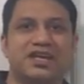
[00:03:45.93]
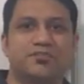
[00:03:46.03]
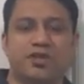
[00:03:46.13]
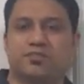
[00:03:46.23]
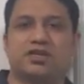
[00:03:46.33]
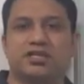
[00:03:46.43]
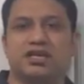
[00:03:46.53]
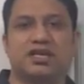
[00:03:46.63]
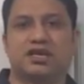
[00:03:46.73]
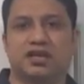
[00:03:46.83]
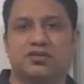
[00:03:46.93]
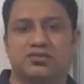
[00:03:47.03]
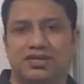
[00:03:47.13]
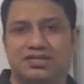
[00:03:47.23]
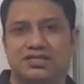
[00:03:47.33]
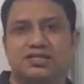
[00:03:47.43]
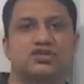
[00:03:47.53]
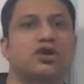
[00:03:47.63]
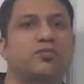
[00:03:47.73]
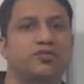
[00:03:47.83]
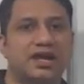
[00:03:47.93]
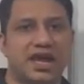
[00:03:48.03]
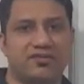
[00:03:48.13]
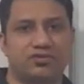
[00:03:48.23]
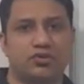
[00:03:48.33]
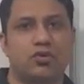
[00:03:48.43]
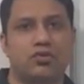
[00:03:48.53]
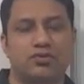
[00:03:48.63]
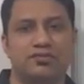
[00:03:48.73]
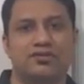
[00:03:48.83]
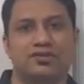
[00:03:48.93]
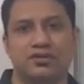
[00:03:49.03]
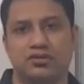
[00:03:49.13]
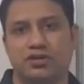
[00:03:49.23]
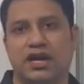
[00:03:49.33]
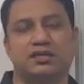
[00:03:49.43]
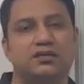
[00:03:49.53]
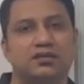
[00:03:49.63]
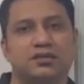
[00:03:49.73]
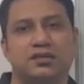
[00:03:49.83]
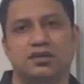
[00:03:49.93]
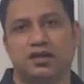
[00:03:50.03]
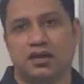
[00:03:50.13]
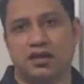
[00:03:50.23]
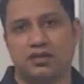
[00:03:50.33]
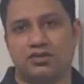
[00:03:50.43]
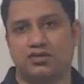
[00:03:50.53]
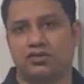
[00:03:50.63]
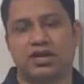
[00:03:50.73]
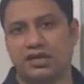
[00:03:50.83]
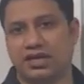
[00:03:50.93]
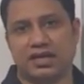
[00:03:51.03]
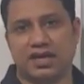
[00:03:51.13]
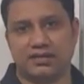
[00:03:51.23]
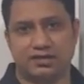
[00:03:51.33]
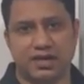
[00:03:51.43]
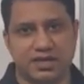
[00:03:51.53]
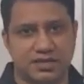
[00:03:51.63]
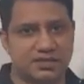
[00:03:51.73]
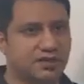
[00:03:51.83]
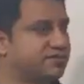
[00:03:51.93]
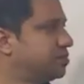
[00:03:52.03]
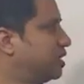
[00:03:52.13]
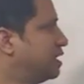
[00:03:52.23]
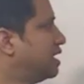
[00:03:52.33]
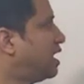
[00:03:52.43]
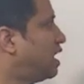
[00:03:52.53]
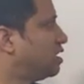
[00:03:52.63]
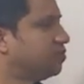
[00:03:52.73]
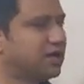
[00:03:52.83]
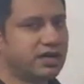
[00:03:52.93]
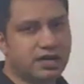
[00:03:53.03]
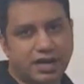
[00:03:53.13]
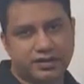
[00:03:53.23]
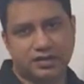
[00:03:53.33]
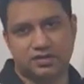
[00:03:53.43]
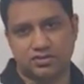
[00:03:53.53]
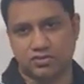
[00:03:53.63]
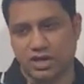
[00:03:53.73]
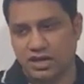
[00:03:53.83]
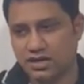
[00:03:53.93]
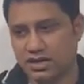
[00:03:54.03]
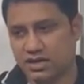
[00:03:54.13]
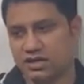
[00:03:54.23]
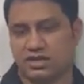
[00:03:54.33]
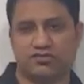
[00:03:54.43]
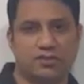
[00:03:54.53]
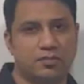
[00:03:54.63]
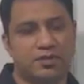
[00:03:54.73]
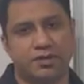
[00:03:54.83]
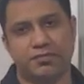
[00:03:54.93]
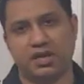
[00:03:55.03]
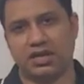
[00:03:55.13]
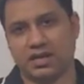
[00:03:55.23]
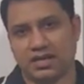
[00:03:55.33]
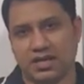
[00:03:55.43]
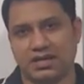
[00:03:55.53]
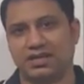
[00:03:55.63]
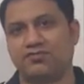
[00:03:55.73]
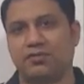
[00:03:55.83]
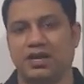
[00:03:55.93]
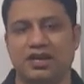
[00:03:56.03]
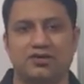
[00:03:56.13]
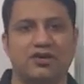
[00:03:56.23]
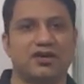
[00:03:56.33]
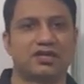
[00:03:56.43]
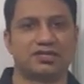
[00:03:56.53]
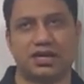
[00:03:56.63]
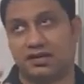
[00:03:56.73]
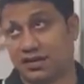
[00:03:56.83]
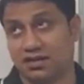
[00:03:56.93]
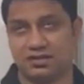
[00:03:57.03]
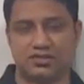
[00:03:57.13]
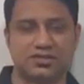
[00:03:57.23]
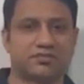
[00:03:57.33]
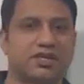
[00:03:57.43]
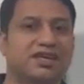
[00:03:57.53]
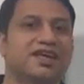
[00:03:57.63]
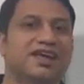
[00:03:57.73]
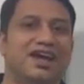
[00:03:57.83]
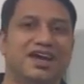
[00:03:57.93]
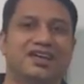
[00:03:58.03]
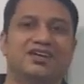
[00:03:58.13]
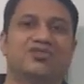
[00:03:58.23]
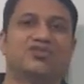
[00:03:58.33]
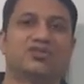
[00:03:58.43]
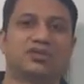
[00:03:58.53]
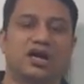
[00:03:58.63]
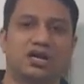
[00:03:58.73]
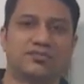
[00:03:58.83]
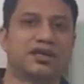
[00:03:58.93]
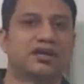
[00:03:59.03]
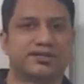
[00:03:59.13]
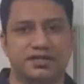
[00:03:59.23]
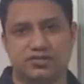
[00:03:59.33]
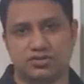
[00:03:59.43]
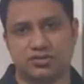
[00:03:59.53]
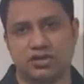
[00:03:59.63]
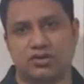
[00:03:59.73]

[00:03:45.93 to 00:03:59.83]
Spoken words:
people in the area know that this is the shop where I have to go to get any health related stuff. Similarly, a hardware and electrical store, I need anything for my plumbing, I need anything for my electronics, electricals or something, I need to go to the hardware electrical store. They're